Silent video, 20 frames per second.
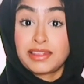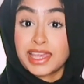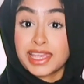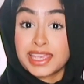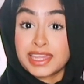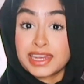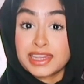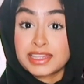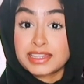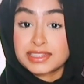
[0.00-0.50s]

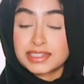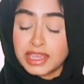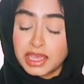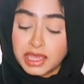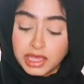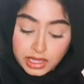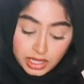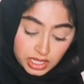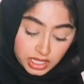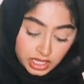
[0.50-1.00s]
like it is.
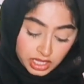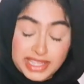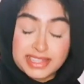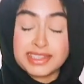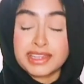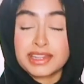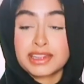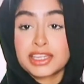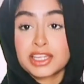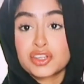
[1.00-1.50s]
You're
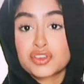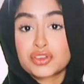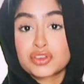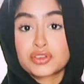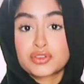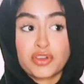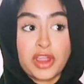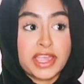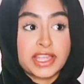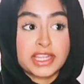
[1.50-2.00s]
basically
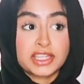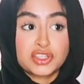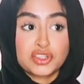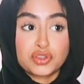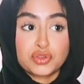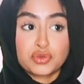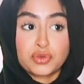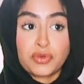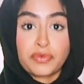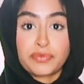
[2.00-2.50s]
trying
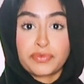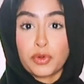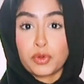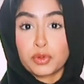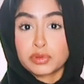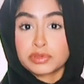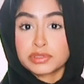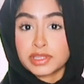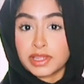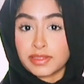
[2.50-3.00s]
to
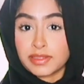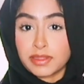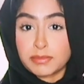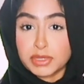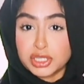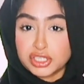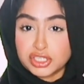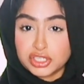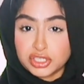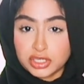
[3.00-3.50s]
fold the
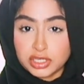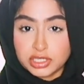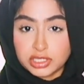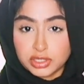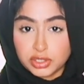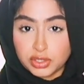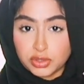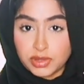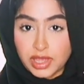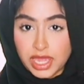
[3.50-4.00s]
mixture
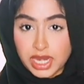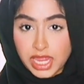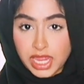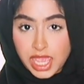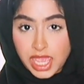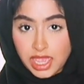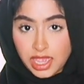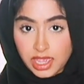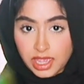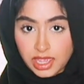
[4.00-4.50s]
until you get
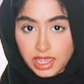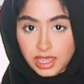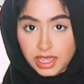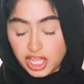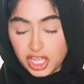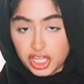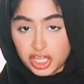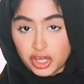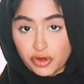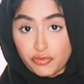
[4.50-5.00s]
a
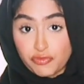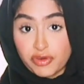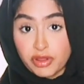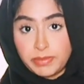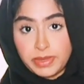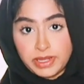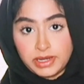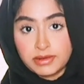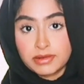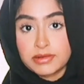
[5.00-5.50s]

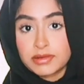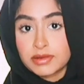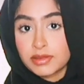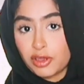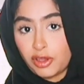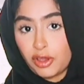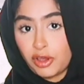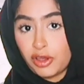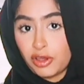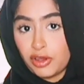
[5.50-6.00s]
ribbon
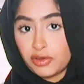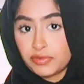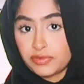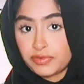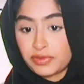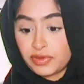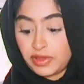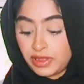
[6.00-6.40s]
of